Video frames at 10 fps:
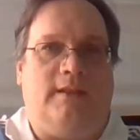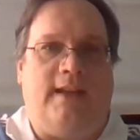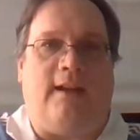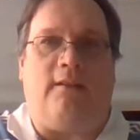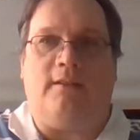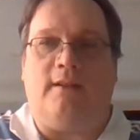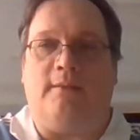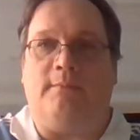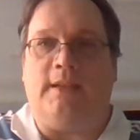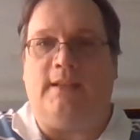the
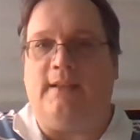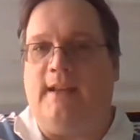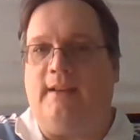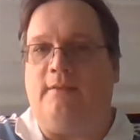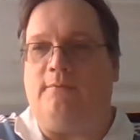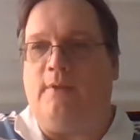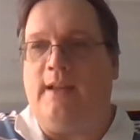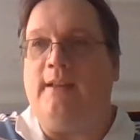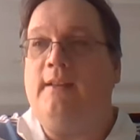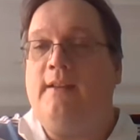outcome in a negative
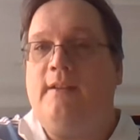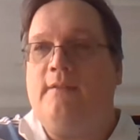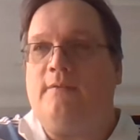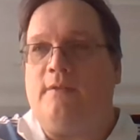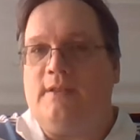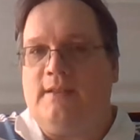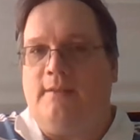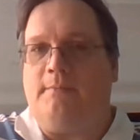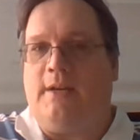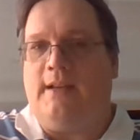way for
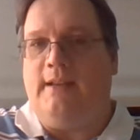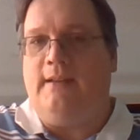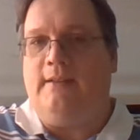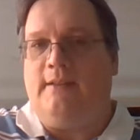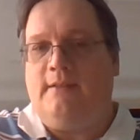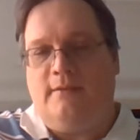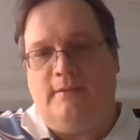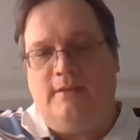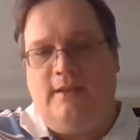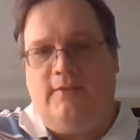somebody to
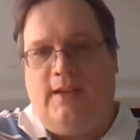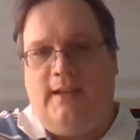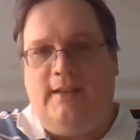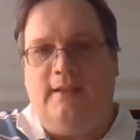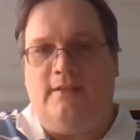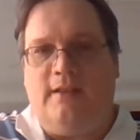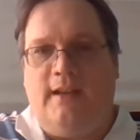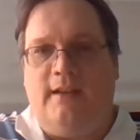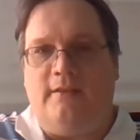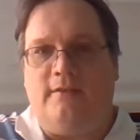achieve any
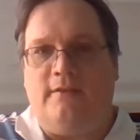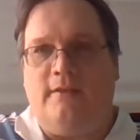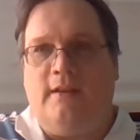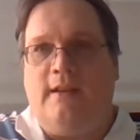change.